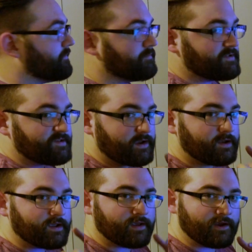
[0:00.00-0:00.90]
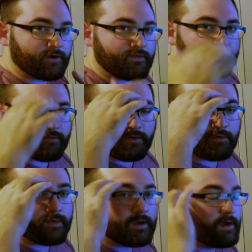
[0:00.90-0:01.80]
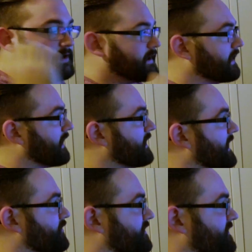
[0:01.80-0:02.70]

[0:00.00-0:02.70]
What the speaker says: I'm standing here in this room, and